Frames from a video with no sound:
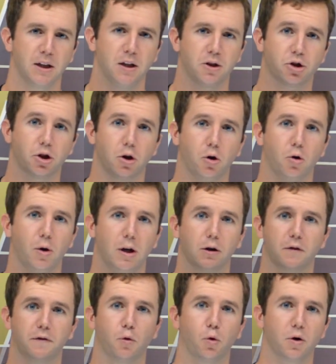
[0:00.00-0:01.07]
So I
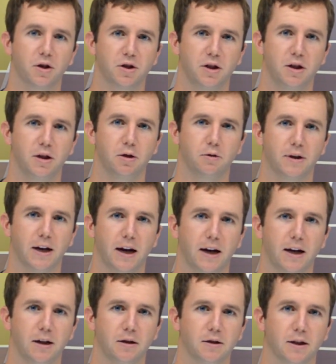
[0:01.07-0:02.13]
look forward to seeing you
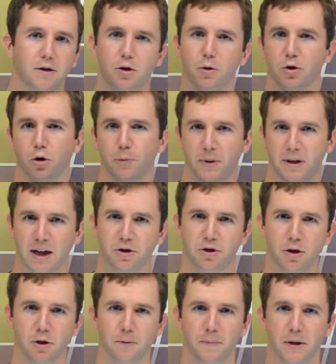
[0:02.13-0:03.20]
guys at the US Open next
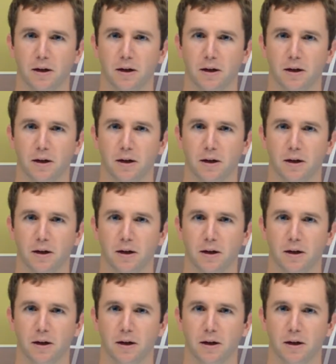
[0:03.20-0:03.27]
year,